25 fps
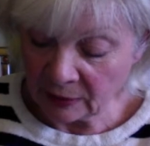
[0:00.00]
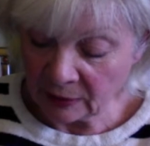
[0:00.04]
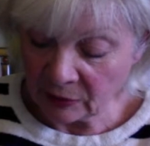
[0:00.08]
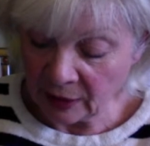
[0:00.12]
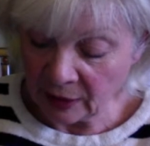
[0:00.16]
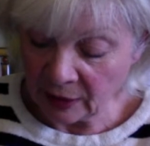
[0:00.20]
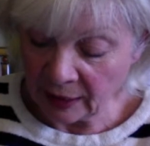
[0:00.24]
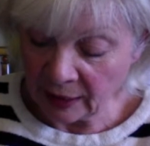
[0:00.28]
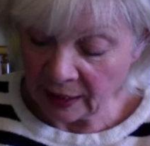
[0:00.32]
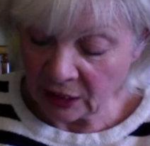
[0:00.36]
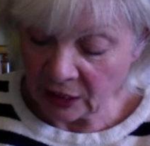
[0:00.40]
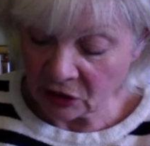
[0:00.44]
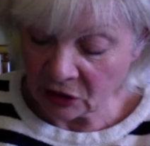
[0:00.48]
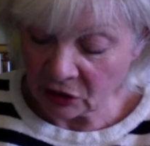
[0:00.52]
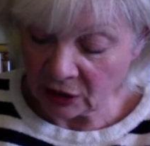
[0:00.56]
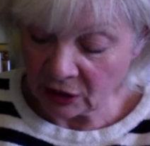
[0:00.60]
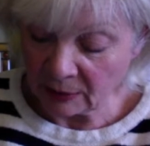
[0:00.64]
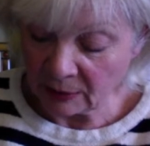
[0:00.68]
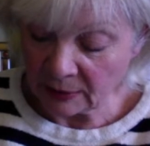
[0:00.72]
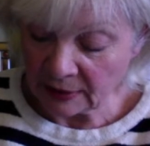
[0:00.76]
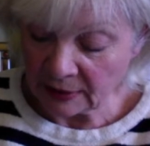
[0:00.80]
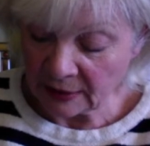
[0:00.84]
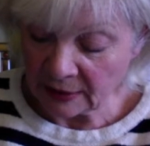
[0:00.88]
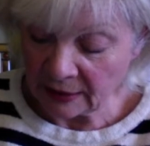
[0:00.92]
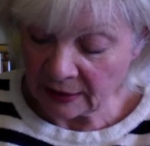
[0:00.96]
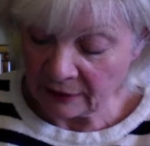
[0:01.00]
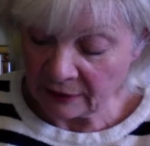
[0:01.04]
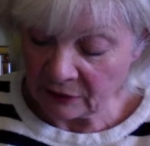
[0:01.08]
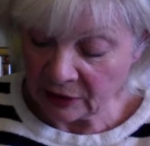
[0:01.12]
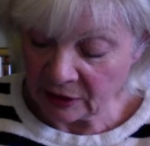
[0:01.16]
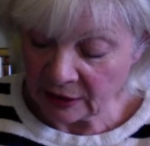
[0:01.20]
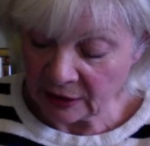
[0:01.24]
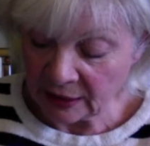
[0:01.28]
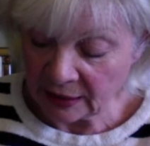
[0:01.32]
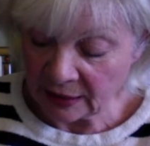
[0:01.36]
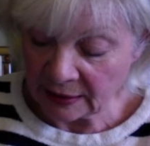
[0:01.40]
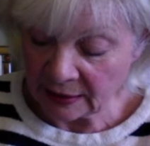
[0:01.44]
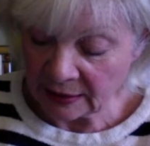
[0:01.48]
Reiki treatments every
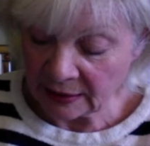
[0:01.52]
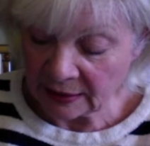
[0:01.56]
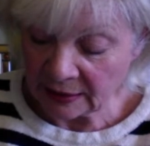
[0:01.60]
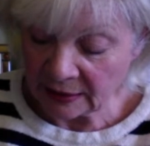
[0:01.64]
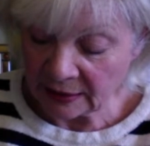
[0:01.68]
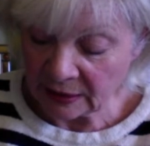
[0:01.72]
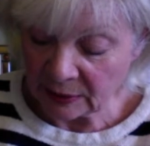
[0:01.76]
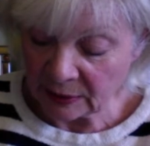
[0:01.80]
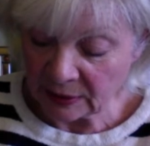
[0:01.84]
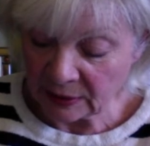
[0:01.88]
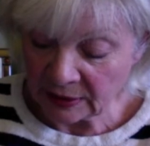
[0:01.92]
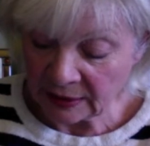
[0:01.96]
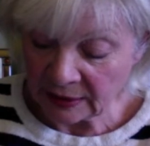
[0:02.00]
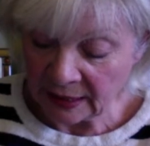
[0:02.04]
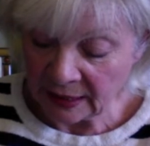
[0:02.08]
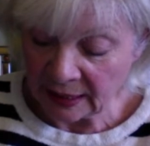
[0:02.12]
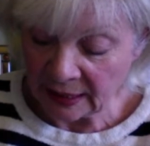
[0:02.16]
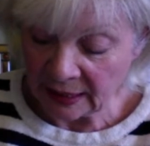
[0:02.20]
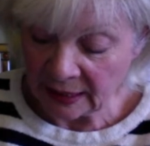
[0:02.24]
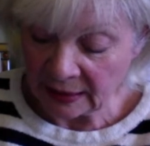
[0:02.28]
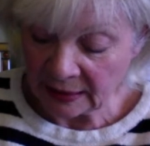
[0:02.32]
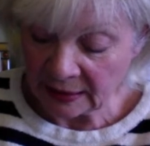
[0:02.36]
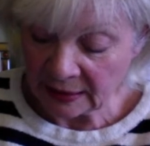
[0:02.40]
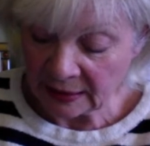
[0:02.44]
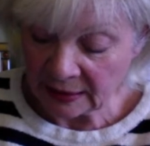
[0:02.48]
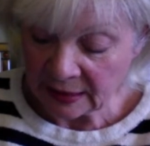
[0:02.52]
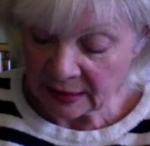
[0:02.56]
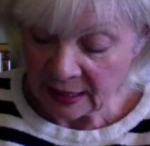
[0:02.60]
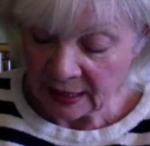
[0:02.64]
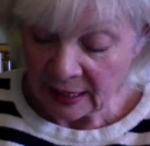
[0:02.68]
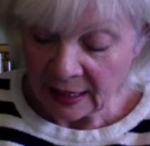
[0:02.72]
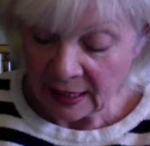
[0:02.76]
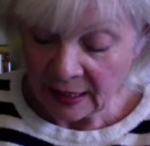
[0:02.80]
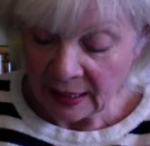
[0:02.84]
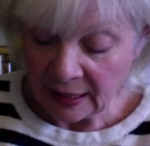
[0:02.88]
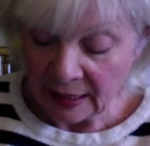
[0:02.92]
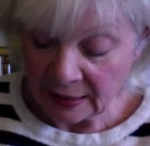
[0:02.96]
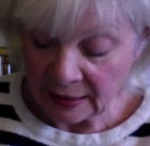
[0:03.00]
day since they were seeds.
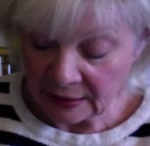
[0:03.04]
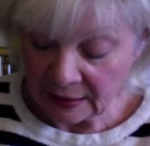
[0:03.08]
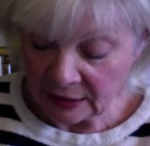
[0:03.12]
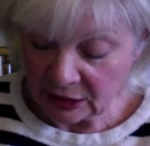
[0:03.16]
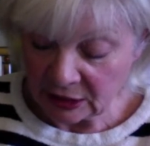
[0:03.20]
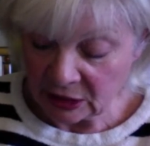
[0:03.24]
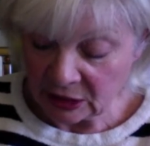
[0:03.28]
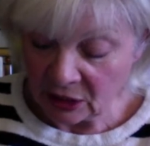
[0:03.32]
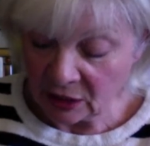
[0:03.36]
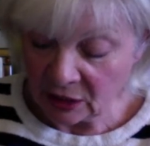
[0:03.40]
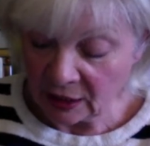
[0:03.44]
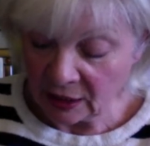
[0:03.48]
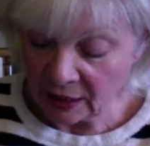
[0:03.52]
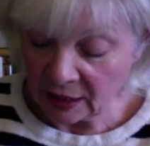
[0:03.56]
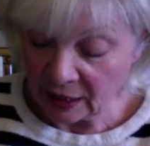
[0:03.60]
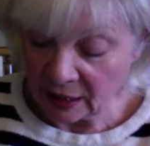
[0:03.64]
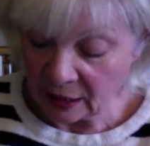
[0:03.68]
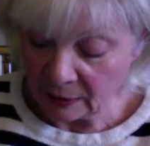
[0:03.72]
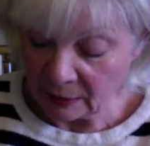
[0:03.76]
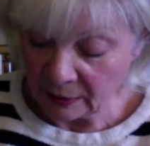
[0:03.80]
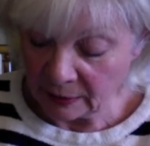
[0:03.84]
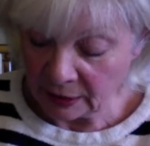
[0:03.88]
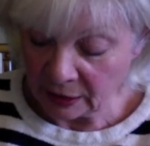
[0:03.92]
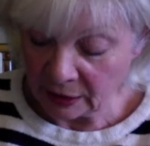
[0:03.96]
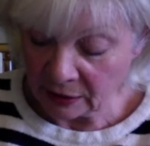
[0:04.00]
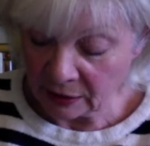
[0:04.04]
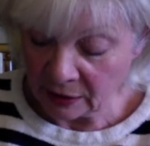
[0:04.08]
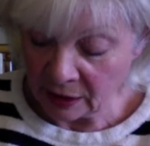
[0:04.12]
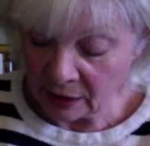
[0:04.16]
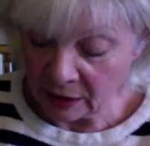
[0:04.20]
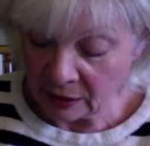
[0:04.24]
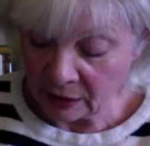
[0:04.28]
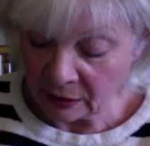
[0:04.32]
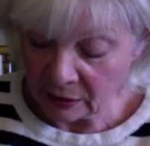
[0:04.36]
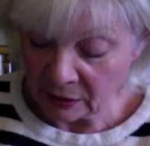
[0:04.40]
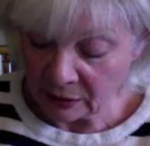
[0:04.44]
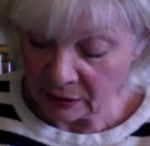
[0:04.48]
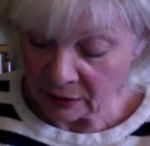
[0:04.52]
It certainly helped their growth.